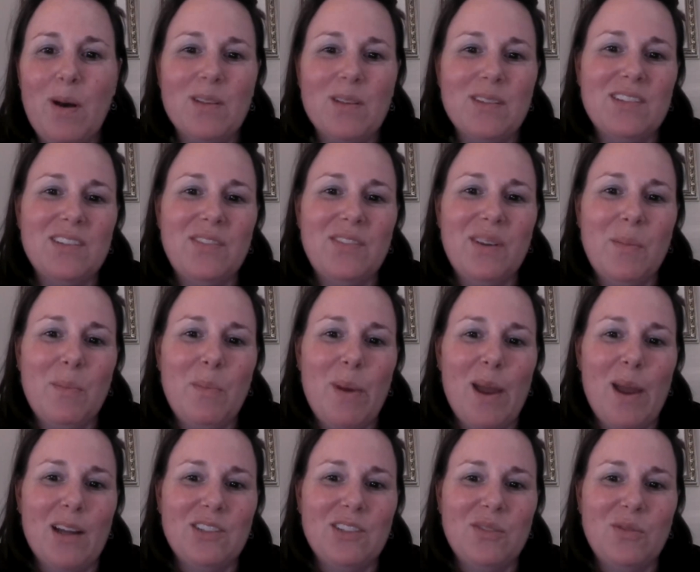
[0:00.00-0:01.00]
positive
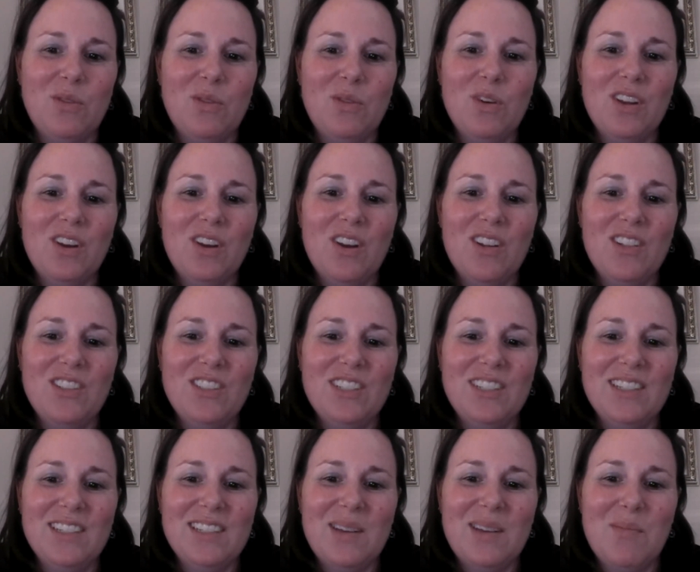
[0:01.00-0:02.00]
impact of
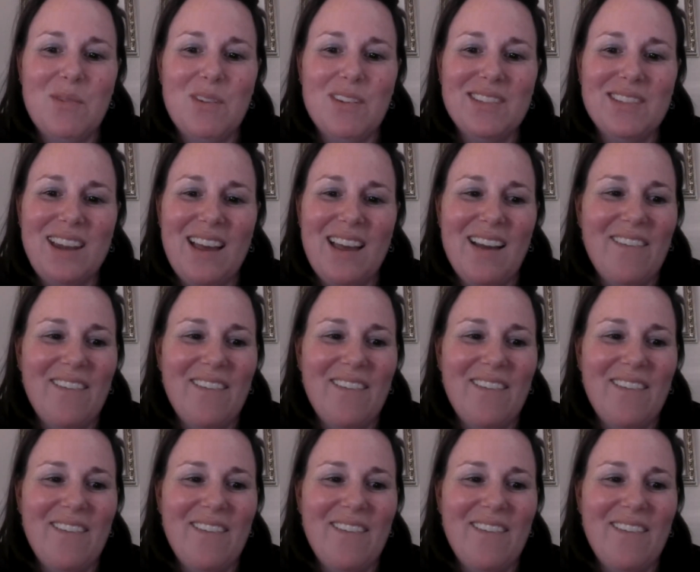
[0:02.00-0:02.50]
audiology in someone's